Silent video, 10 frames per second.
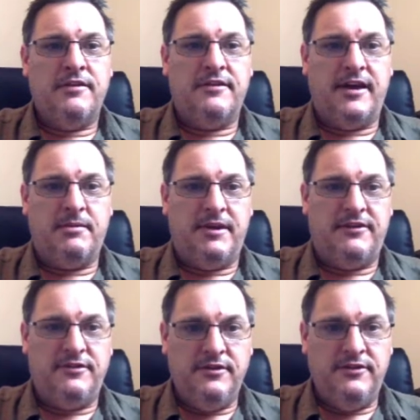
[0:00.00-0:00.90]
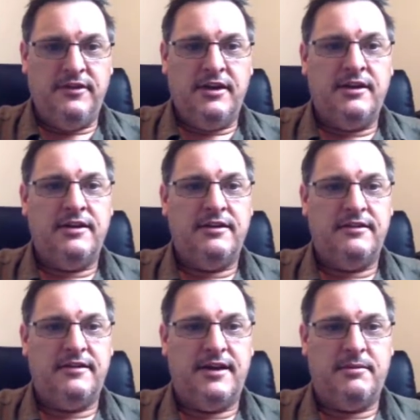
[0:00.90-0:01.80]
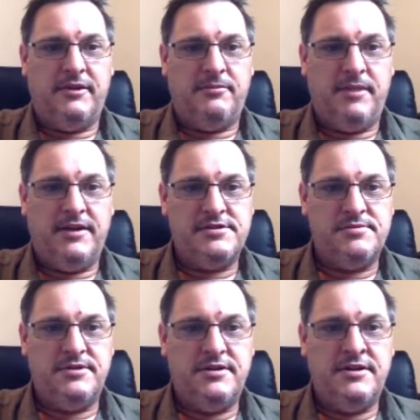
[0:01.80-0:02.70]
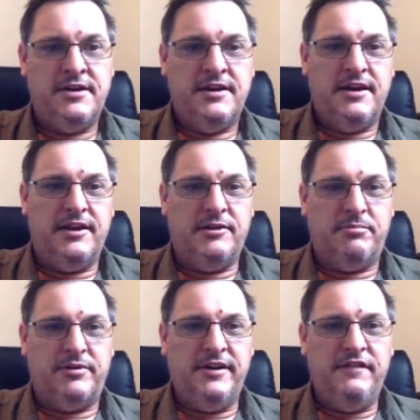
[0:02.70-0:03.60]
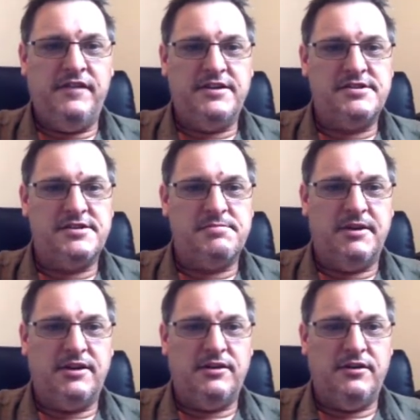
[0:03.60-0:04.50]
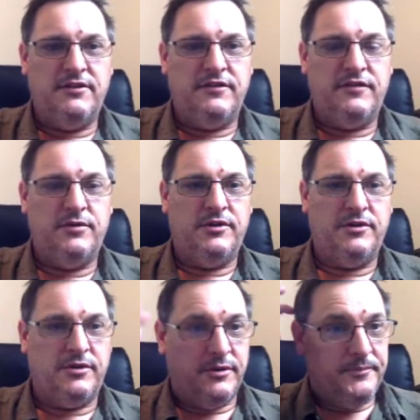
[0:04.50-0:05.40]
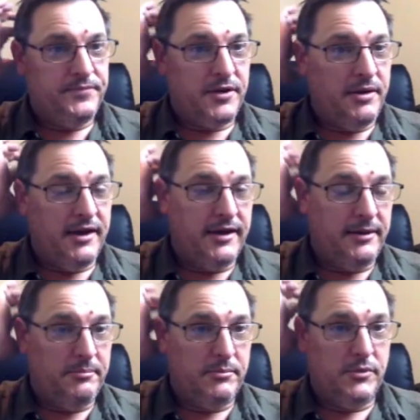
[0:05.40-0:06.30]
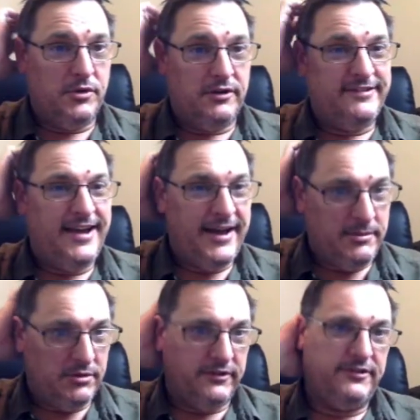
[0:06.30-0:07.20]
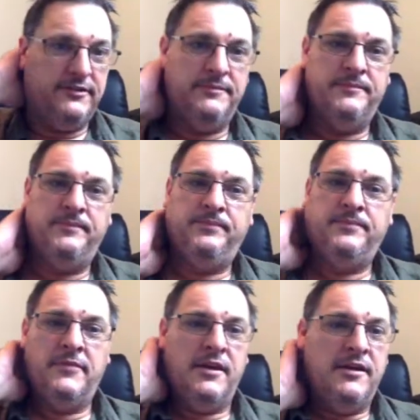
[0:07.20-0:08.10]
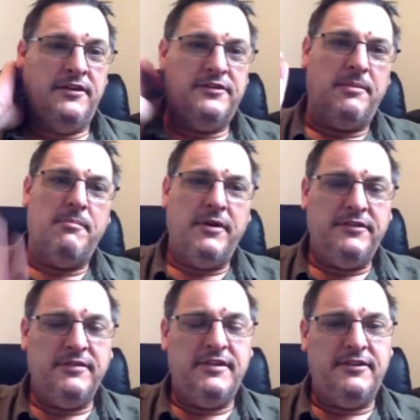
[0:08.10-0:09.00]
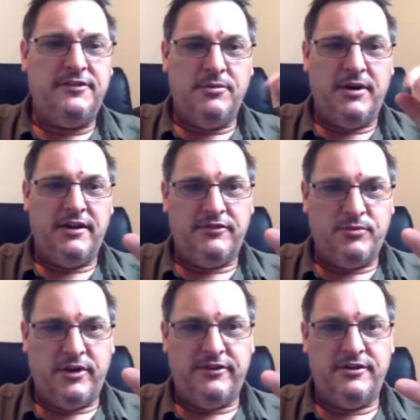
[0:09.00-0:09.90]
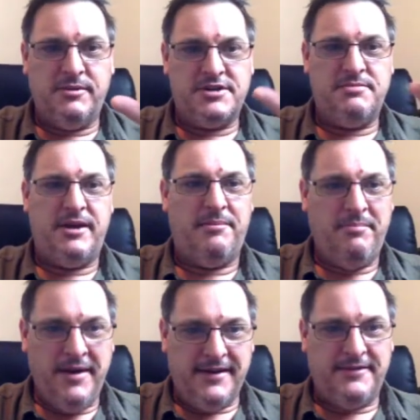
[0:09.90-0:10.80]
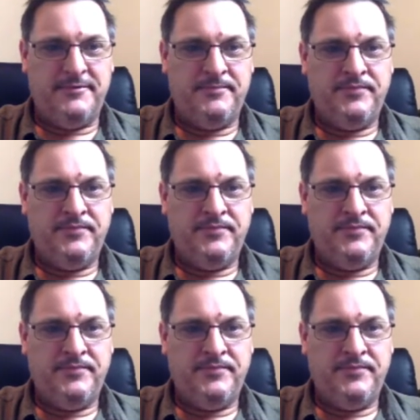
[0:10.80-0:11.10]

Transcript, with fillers: the database user, the database password, and the prefix that's being used for your uh, Moodle tables. So most of this you won't have to worry too much about, but